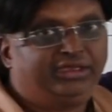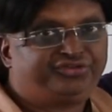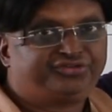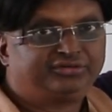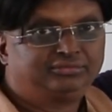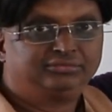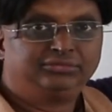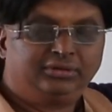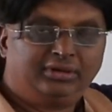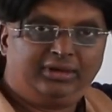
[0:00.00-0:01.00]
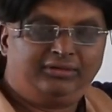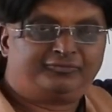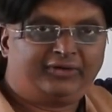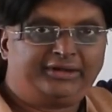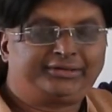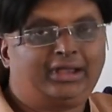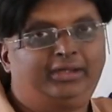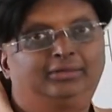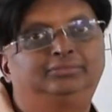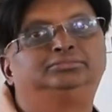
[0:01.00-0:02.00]
each. Infinite
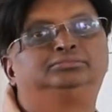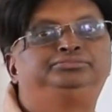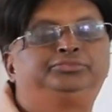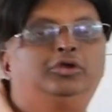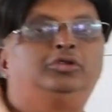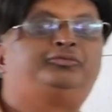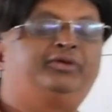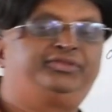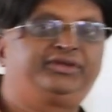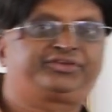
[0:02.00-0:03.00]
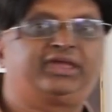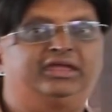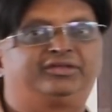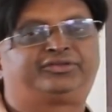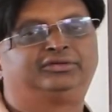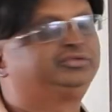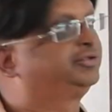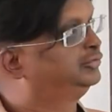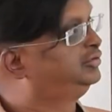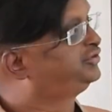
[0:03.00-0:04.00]
ladder. Now for this case,
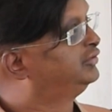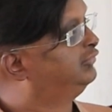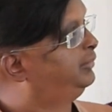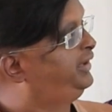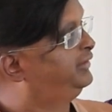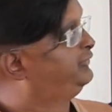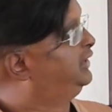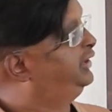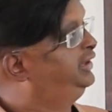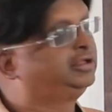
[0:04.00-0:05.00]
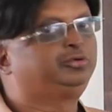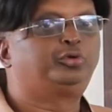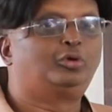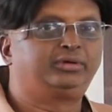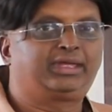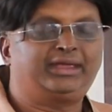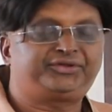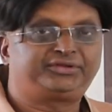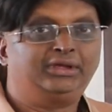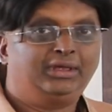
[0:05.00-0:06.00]
the solution will be different. Here you don't
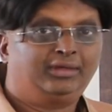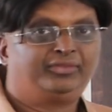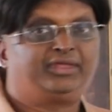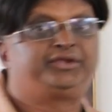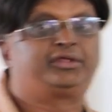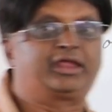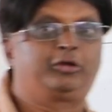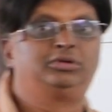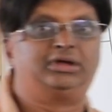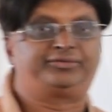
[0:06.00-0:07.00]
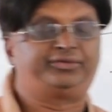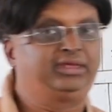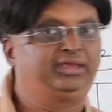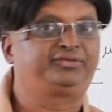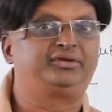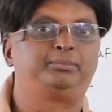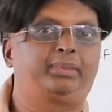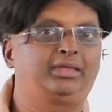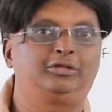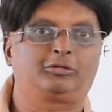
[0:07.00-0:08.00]
get that regular series and
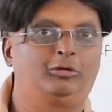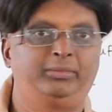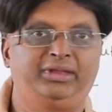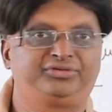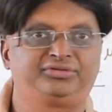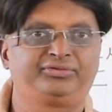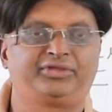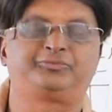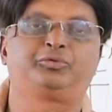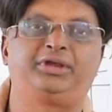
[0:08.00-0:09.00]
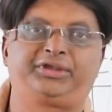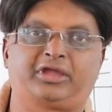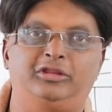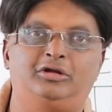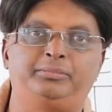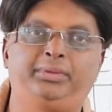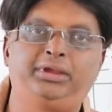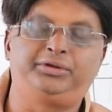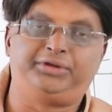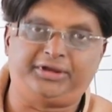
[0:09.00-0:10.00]
parallel combination, therefore it cannot
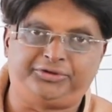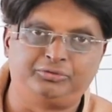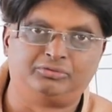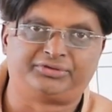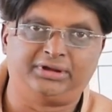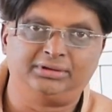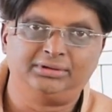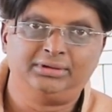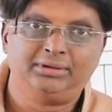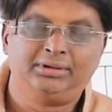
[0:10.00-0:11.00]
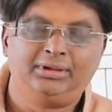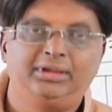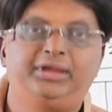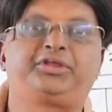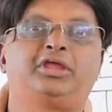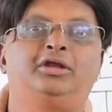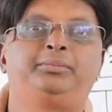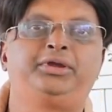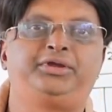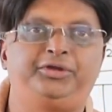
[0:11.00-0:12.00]
be deduced. It
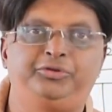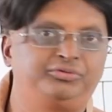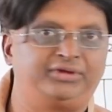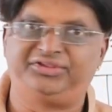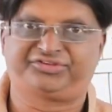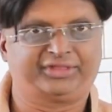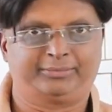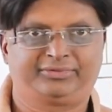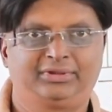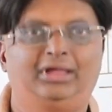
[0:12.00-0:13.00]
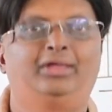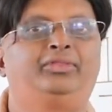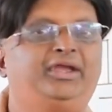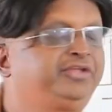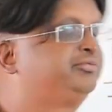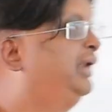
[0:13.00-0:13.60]
cannot be deduced in steps, and that is